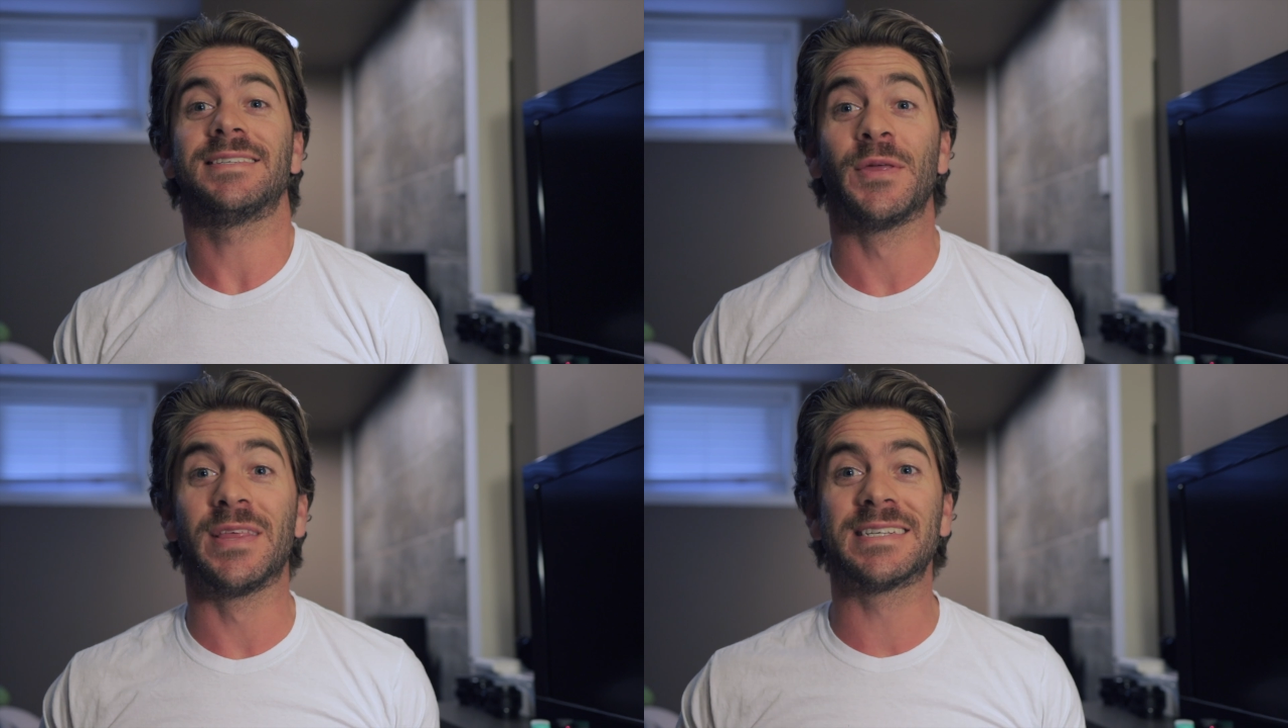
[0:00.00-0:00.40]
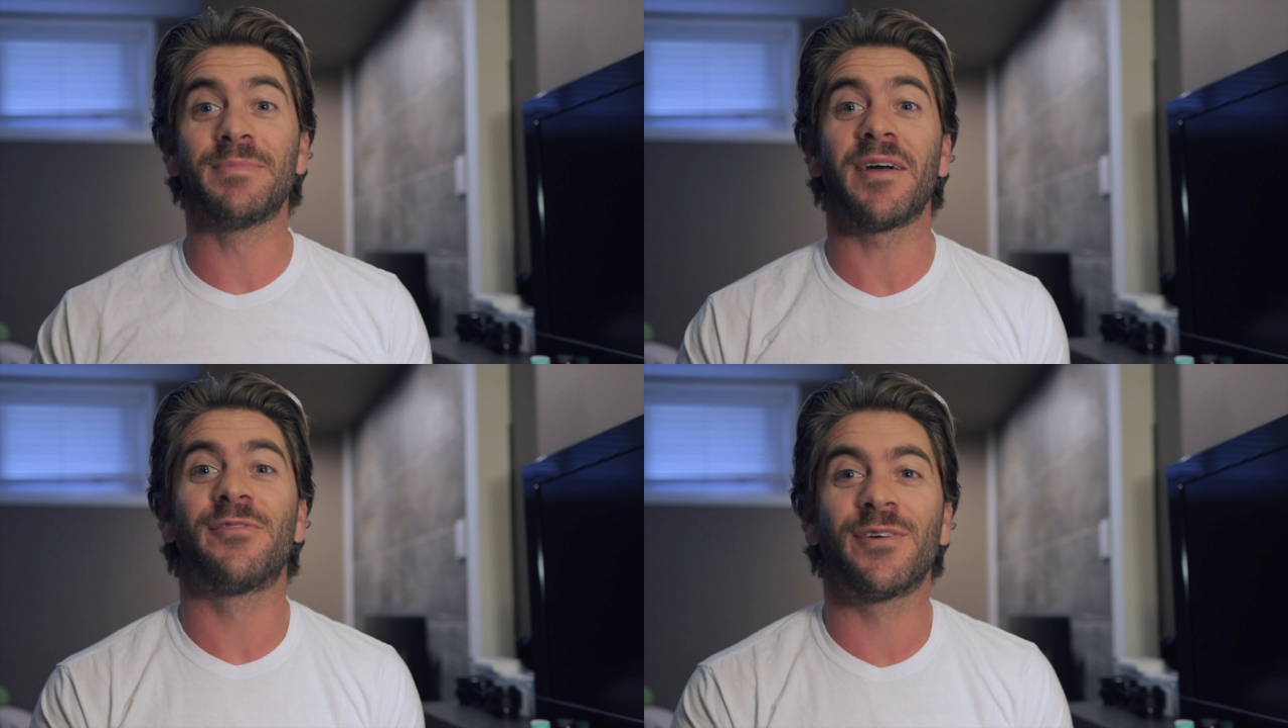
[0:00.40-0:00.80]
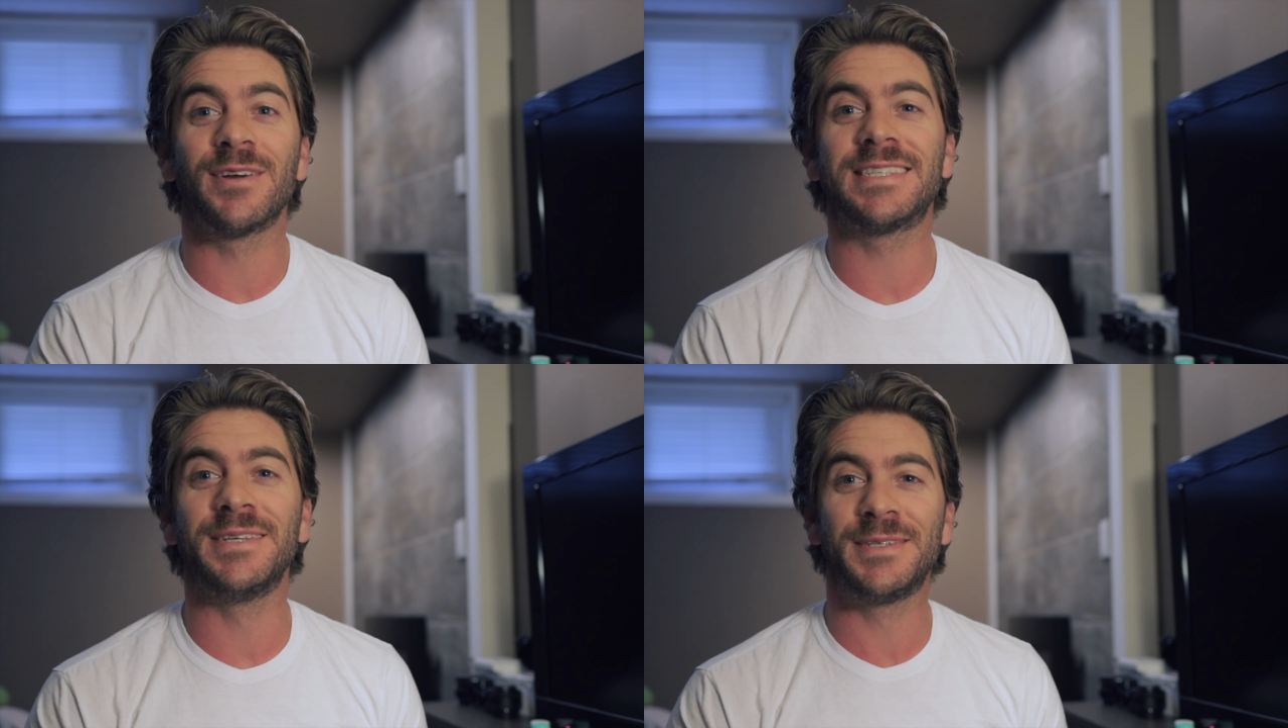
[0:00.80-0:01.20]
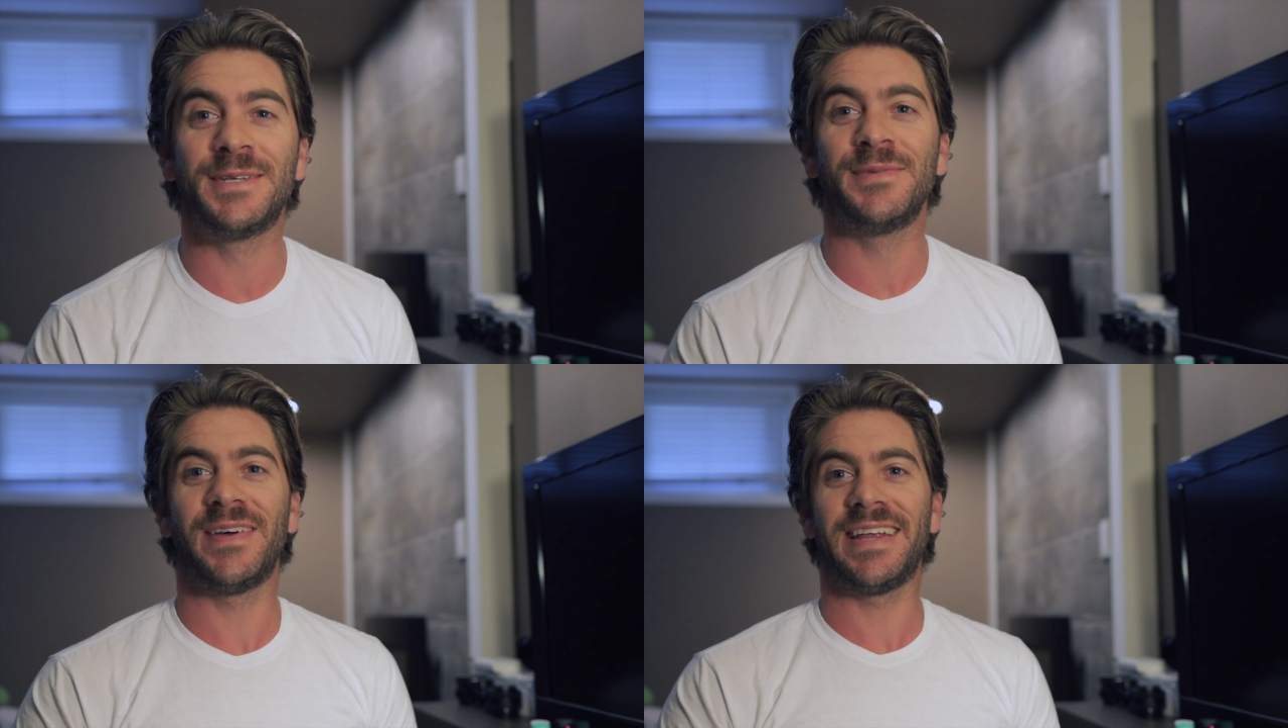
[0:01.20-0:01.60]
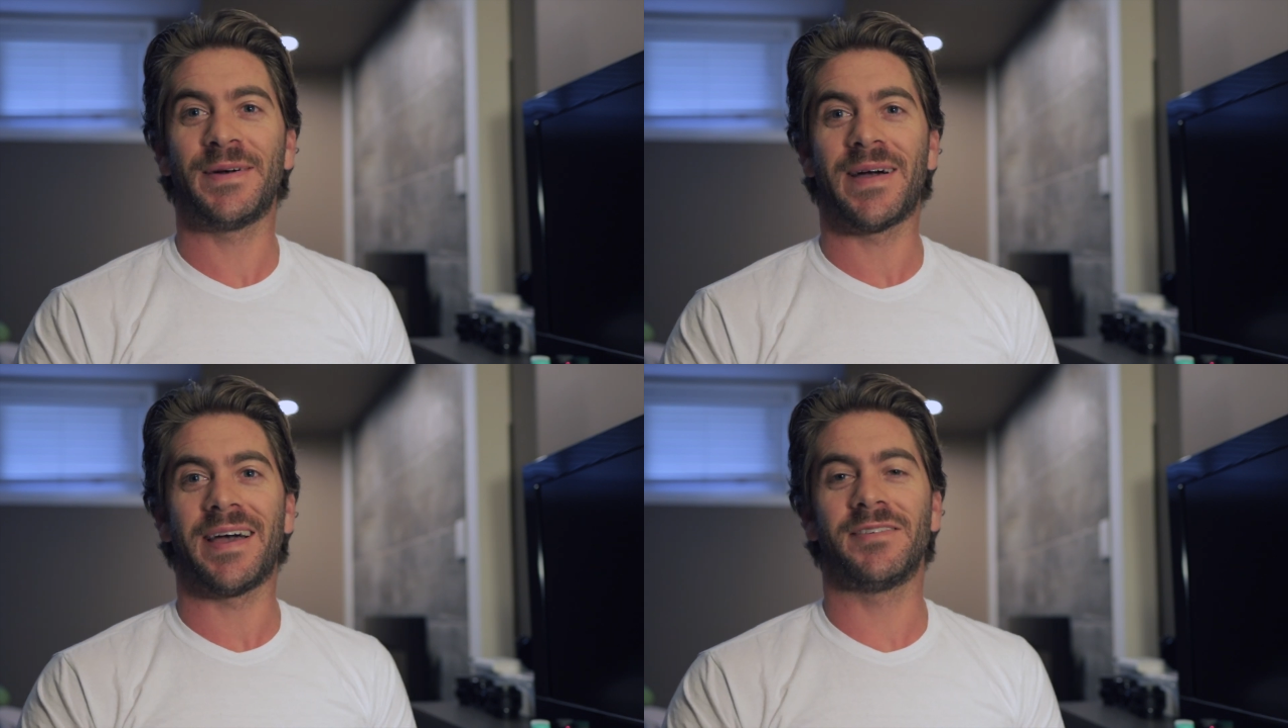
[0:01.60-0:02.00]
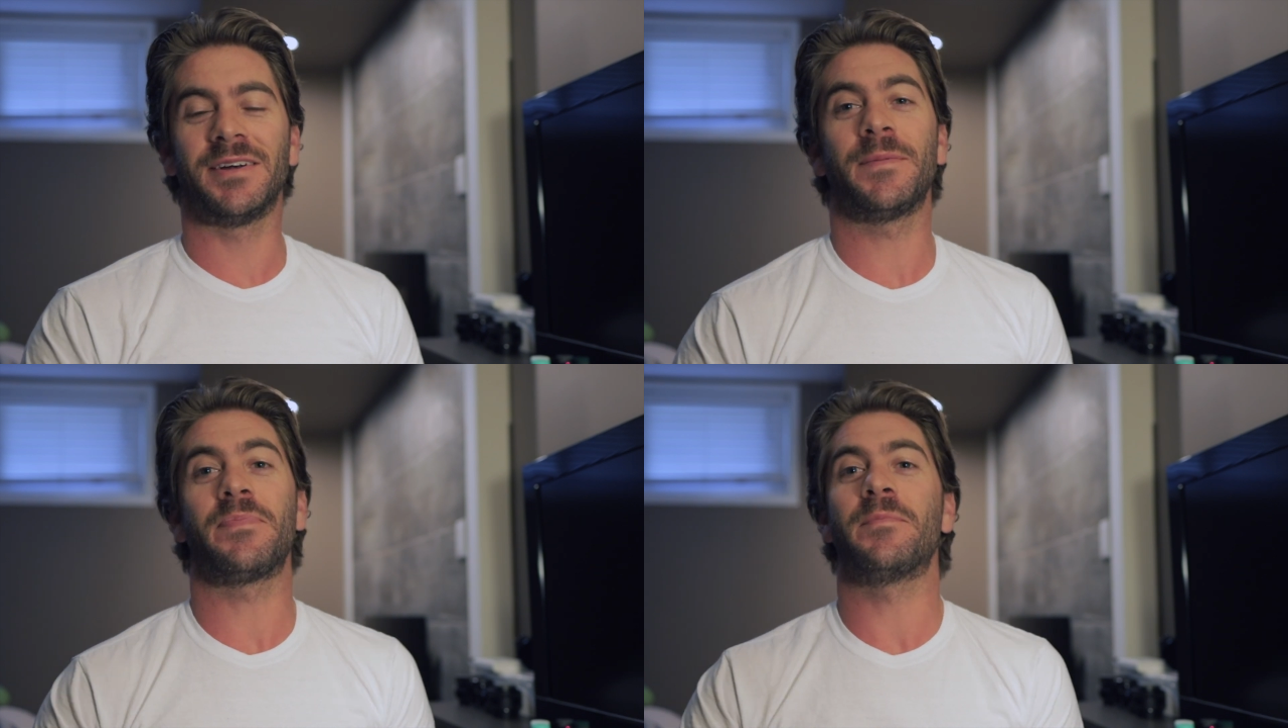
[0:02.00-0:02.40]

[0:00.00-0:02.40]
So this is my first YouTube video ever.